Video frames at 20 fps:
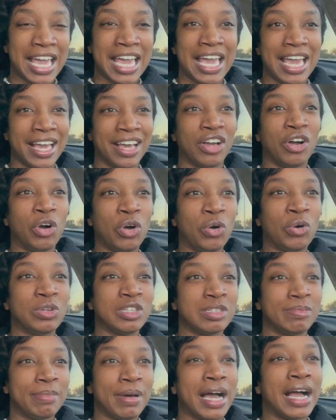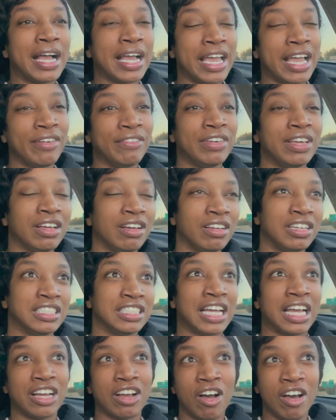it goes by every,
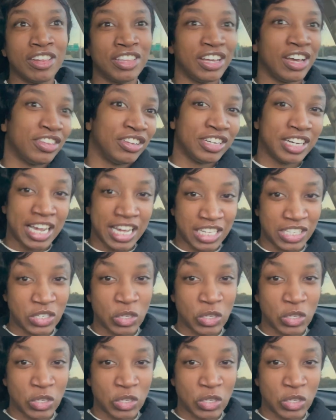like all the other days